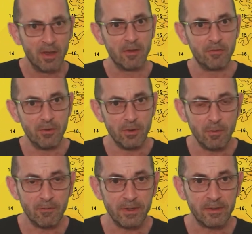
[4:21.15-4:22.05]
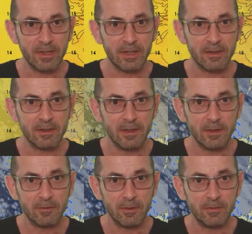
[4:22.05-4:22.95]
through the second
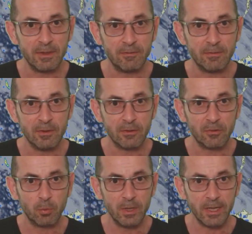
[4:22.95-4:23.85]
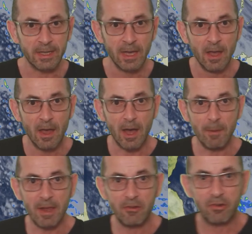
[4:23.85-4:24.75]
half of the first week. I
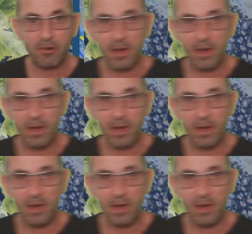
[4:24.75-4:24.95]
mentioned